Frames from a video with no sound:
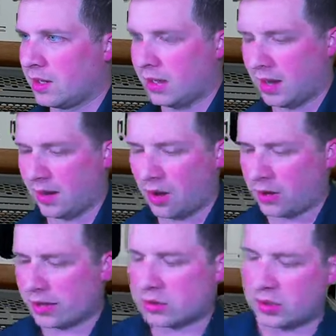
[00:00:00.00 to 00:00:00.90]
yeah.
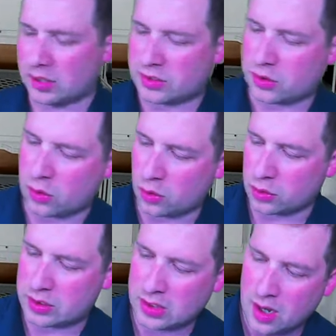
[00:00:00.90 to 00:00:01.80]
Okay. So these
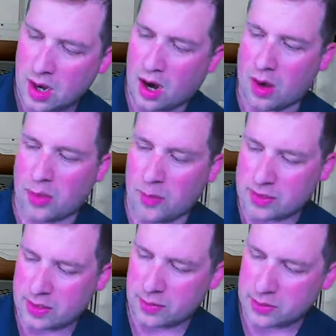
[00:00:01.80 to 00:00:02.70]
screws are the
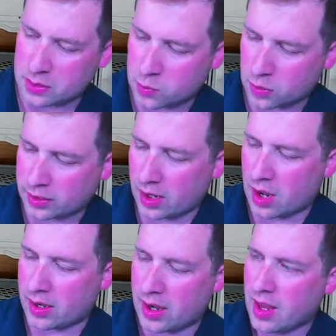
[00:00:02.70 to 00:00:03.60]
ones I was just working
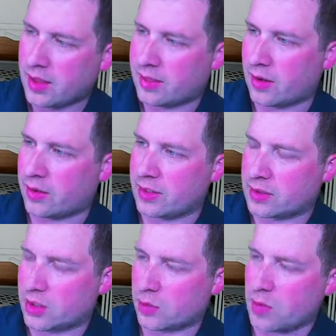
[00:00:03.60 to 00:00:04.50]
on. that are these
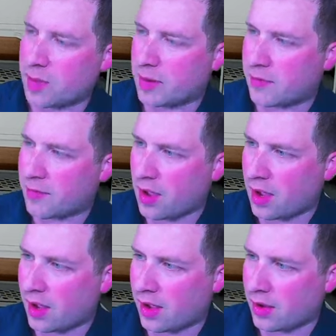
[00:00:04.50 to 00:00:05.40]
little rubber
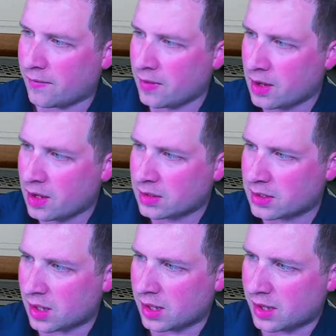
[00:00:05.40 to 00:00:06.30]
uh,
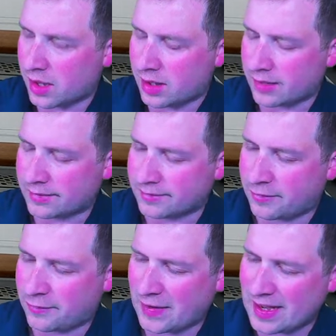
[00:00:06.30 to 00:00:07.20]
uh,
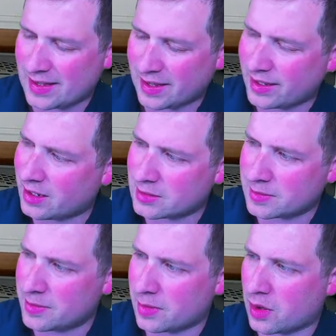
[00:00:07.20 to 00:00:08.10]
feet, I guess
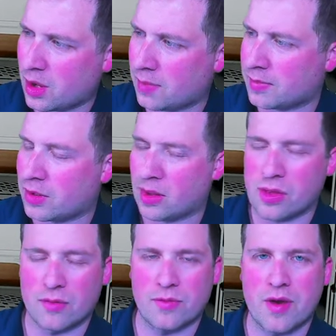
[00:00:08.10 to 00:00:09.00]
maybe you call them,
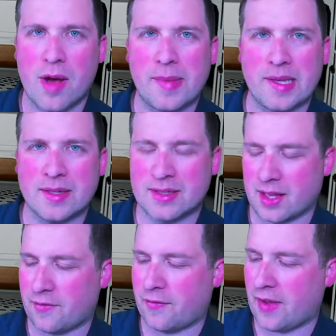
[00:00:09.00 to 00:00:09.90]
the nubbins
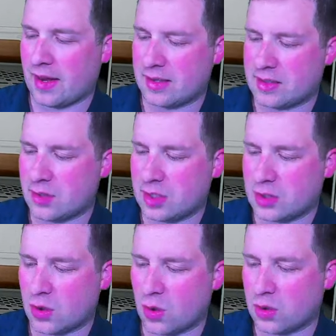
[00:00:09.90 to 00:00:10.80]
that fit into
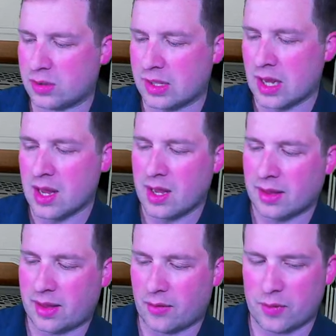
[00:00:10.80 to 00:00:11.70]
these holes
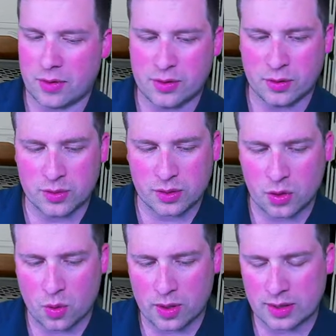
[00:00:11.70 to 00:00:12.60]
that reduce
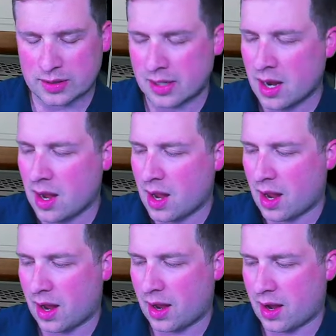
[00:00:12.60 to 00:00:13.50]
noise
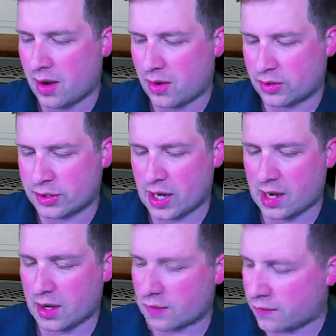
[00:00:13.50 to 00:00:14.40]
uh, or
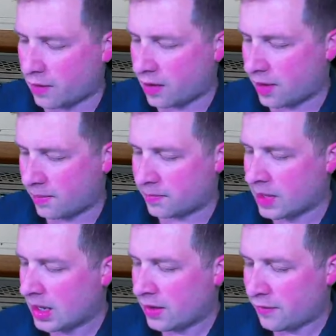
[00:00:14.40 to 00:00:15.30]
chatter from
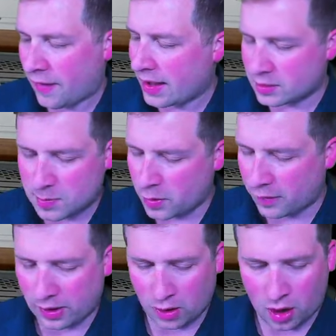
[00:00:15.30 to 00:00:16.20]
fans
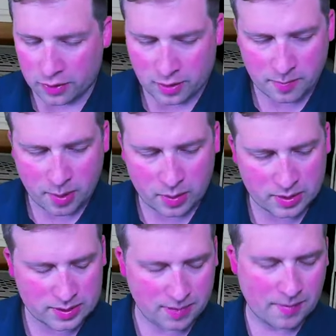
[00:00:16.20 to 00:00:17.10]
moving or other
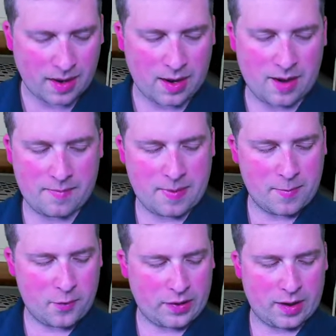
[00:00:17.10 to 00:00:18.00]
components that might be
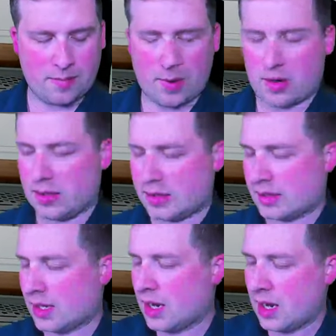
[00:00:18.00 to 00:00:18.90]
moving
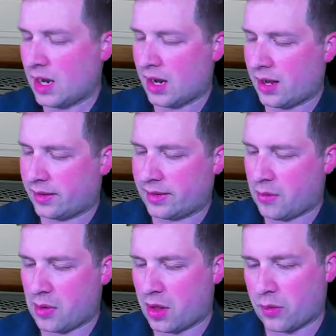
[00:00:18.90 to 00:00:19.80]
components uh, that
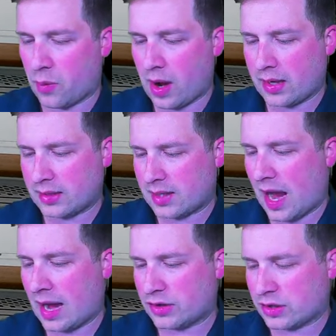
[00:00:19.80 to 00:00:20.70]
would otherwise
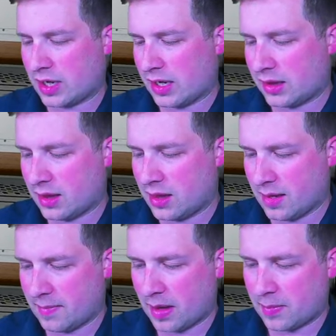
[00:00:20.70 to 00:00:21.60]
agitate
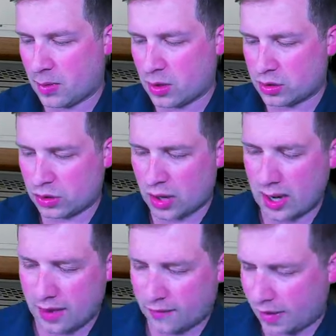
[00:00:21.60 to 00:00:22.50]
the motherboard
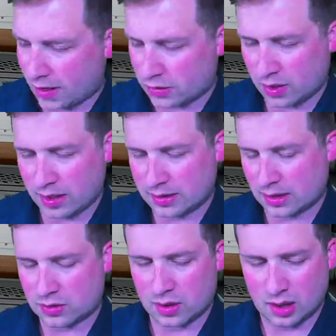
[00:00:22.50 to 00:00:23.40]
tray, fan tray,
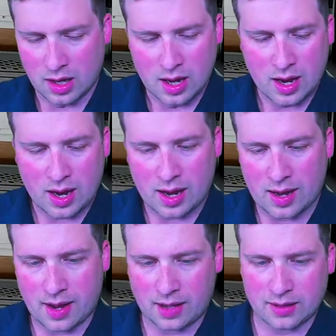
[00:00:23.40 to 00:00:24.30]
etc.
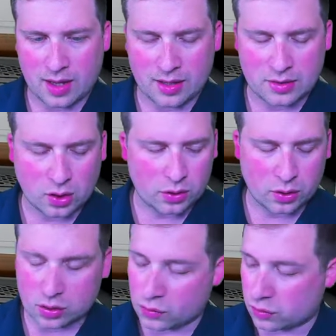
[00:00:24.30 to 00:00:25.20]
Uh, and and so
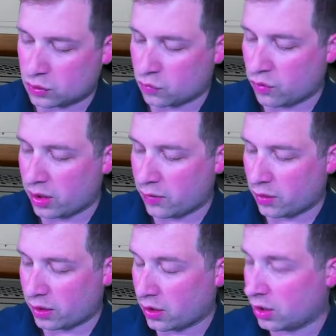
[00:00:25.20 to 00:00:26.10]
those are really
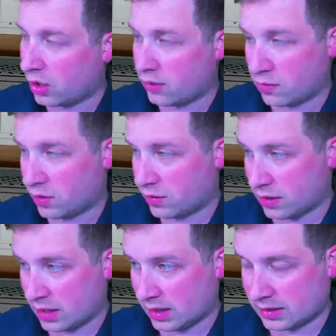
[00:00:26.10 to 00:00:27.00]
really good, really
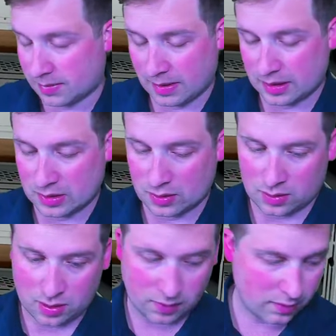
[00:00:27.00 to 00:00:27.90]
really nice to make it so
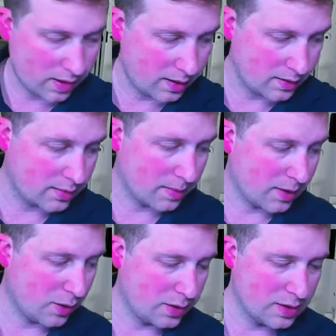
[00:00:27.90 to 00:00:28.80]
your case doesn't
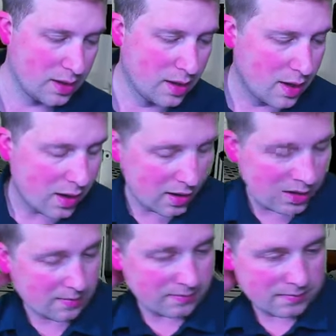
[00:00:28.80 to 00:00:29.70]
make noise,
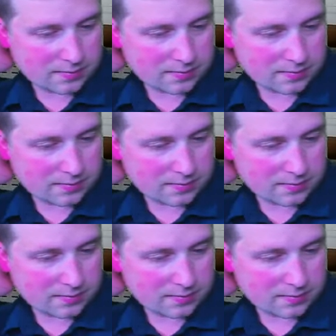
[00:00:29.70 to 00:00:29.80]
um,